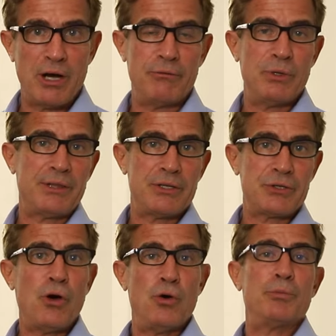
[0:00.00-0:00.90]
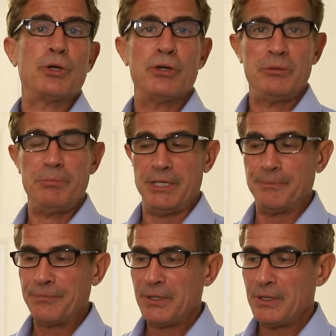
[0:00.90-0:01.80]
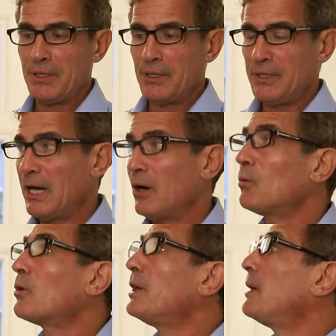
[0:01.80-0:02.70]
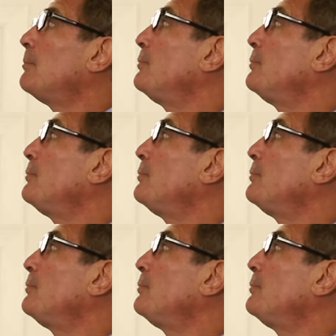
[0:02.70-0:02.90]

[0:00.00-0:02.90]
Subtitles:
of what this home could be. Now, we're in a